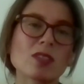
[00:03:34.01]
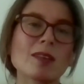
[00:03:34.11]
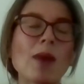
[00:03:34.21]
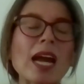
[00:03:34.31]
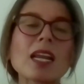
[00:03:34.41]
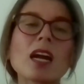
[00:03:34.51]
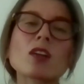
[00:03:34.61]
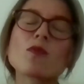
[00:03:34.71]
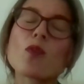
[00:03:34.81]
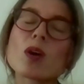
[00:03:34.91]
In my line
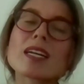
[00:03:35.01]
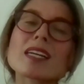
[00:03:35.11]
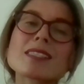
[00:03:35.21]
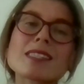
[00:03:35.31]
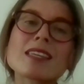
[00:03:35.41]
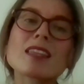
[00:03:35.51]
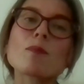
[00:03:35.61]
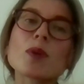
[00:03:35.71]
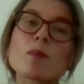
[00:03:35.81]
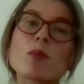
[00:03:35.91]
of work, I see
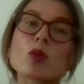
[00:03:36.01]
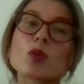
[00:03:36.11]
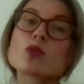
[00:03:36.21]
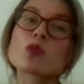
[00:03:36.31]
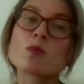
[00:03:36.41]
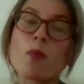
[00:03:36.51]
that people use